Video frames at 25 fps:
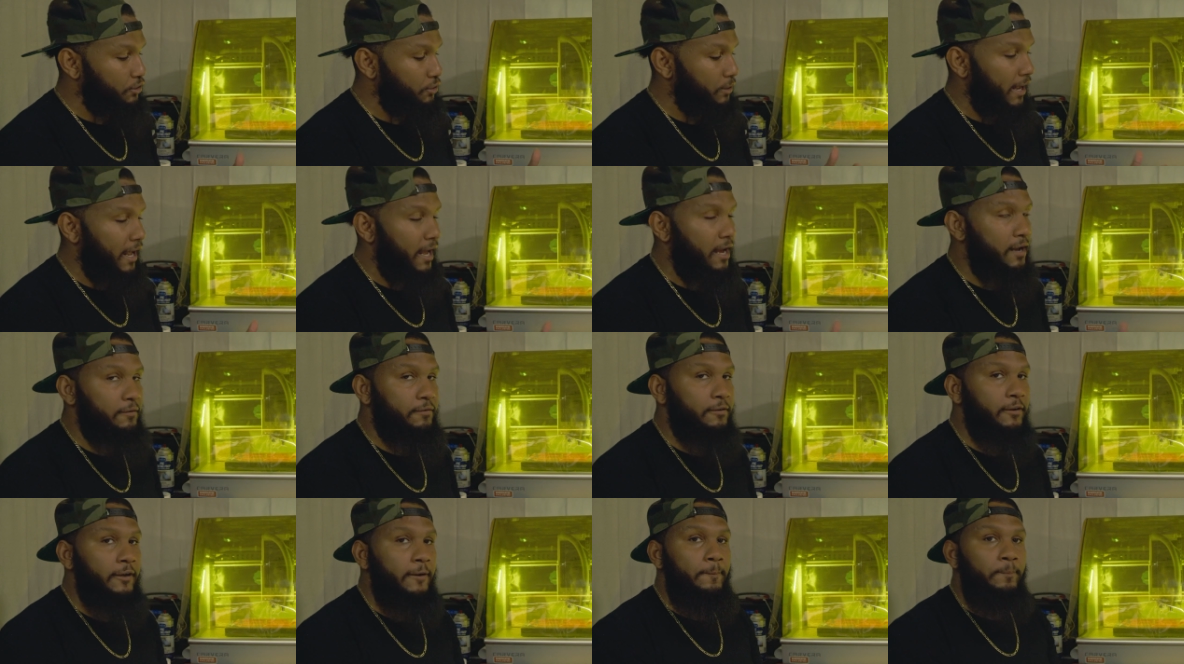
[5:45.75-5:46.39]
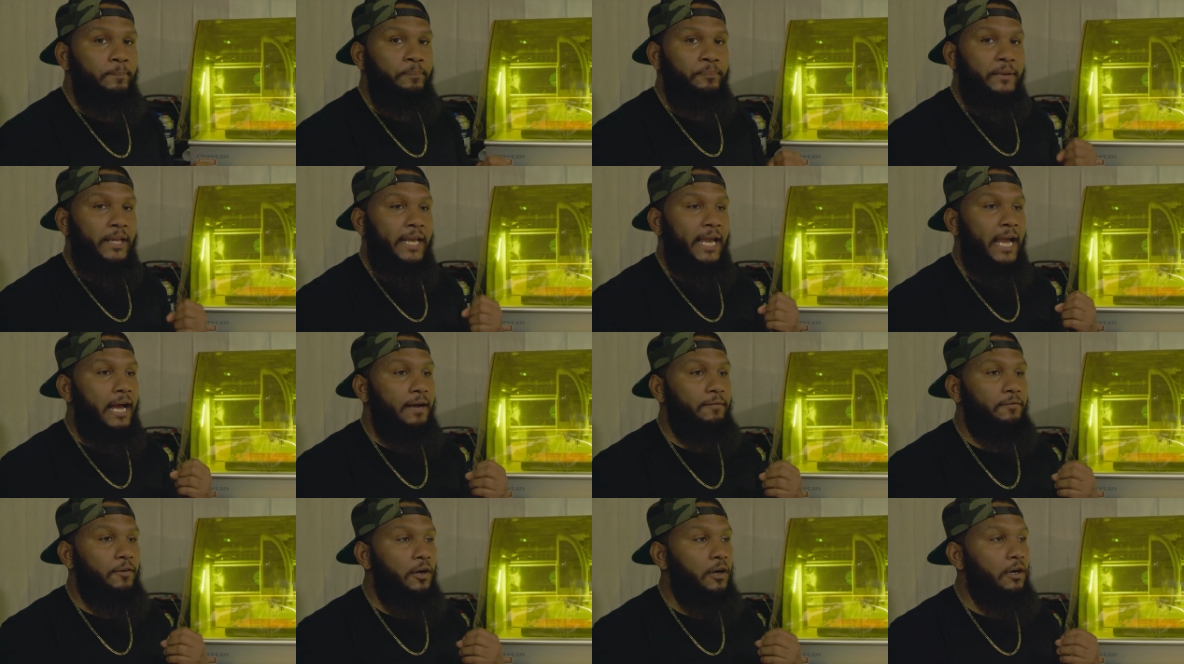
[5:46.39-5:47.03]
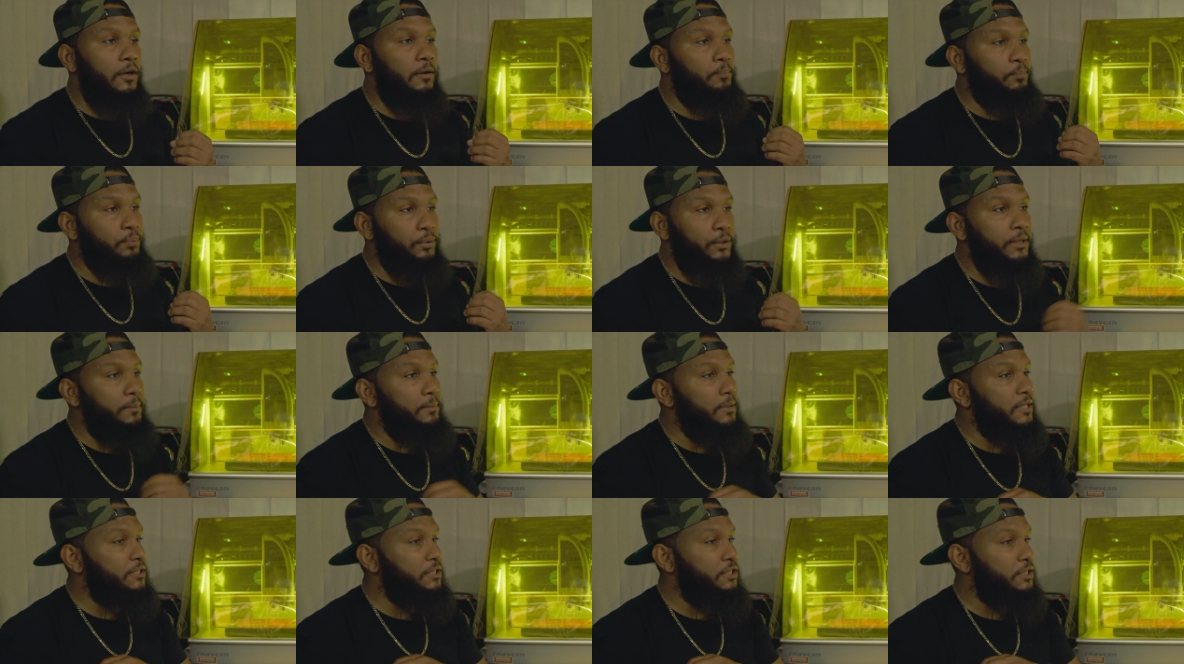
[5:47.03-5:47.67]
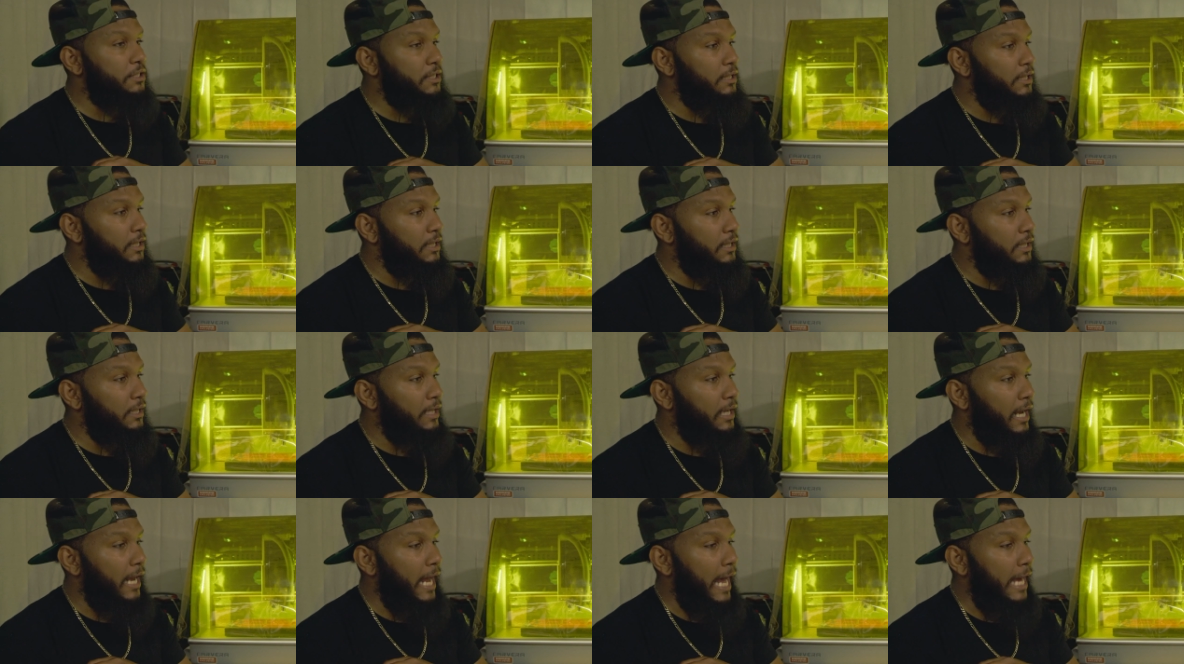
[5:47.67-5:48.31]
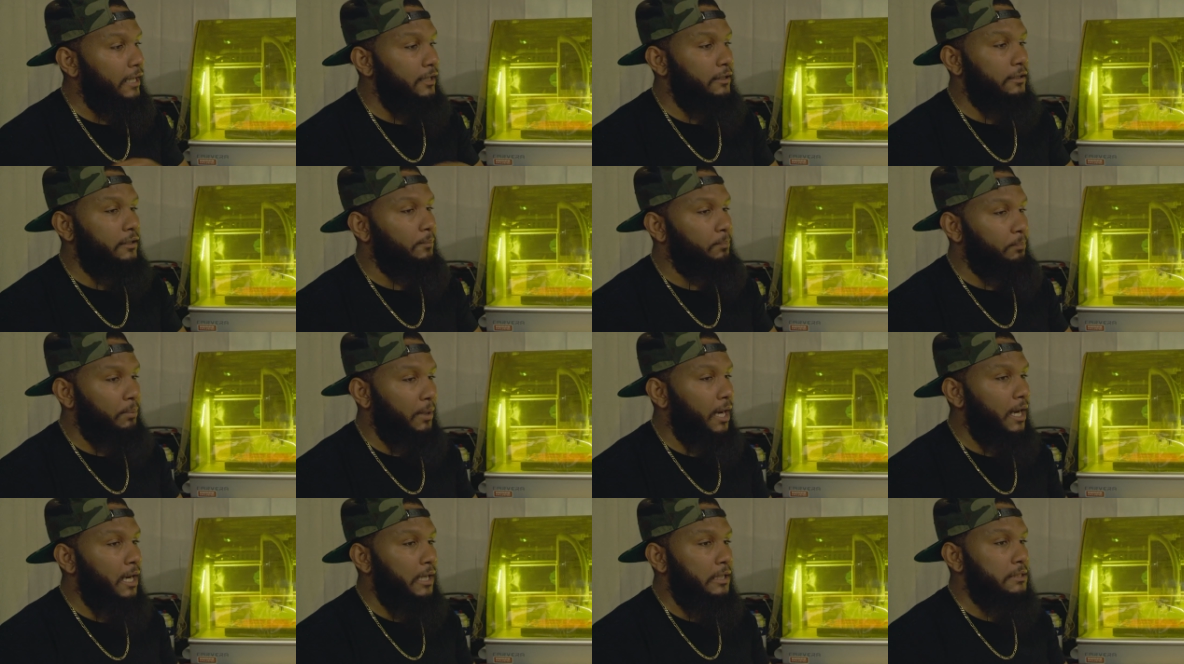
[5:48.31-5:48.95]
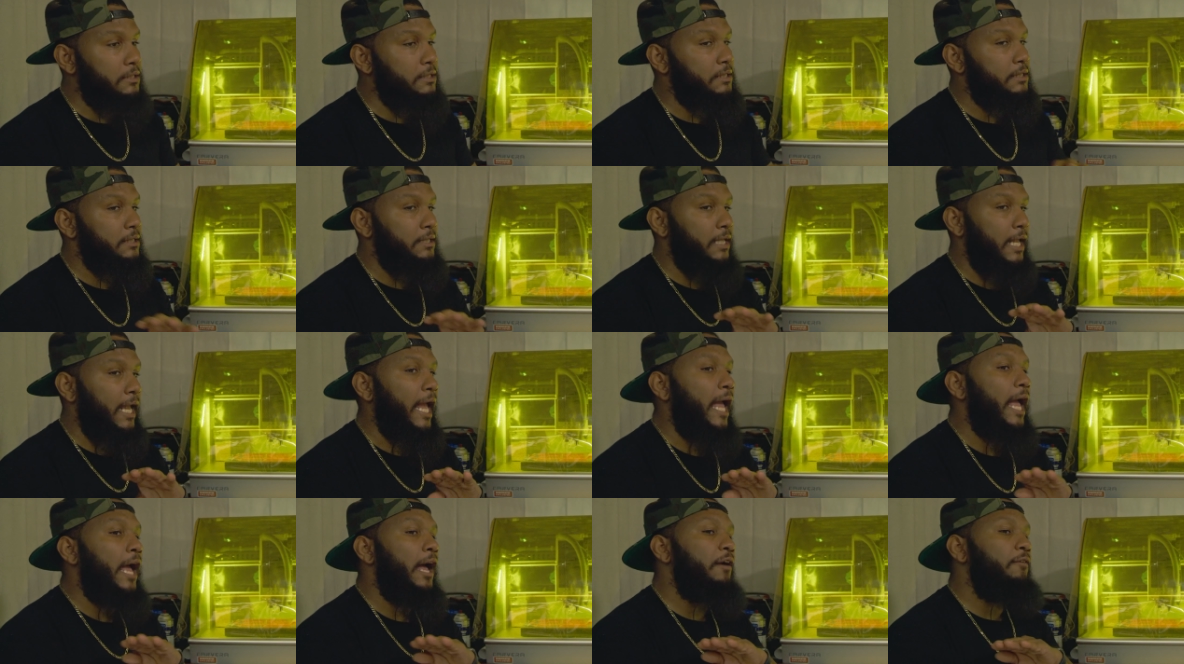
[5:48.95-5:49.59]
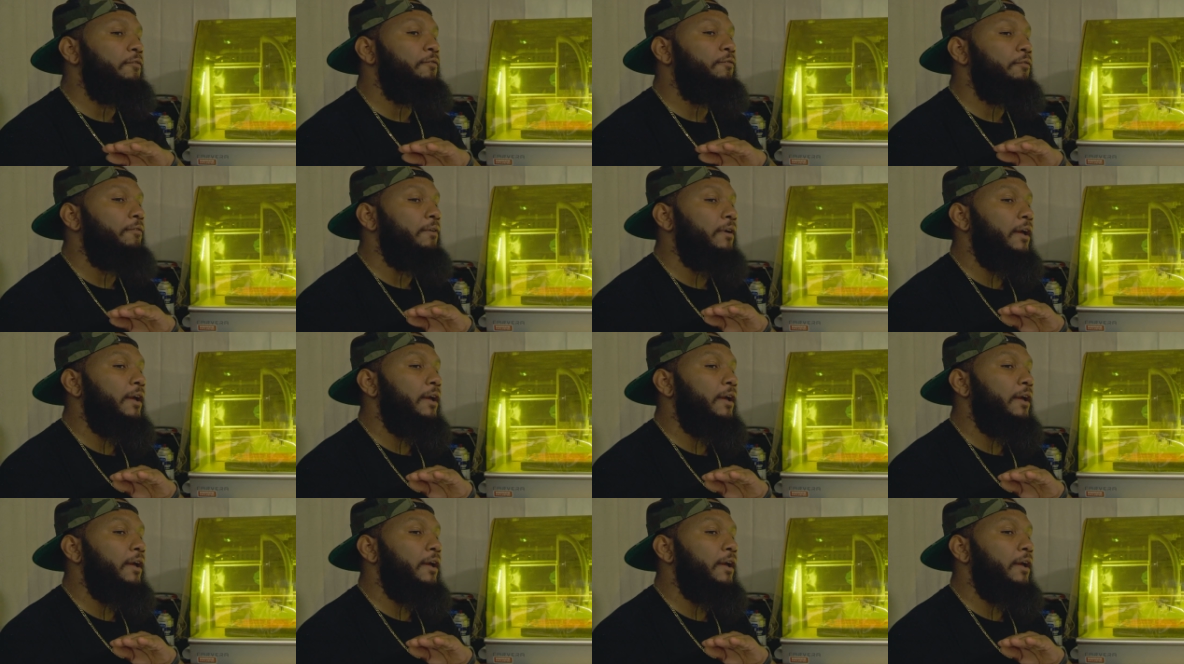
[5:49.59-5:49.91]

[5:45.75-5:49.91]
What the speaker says: They have all pretty much out of the box. They have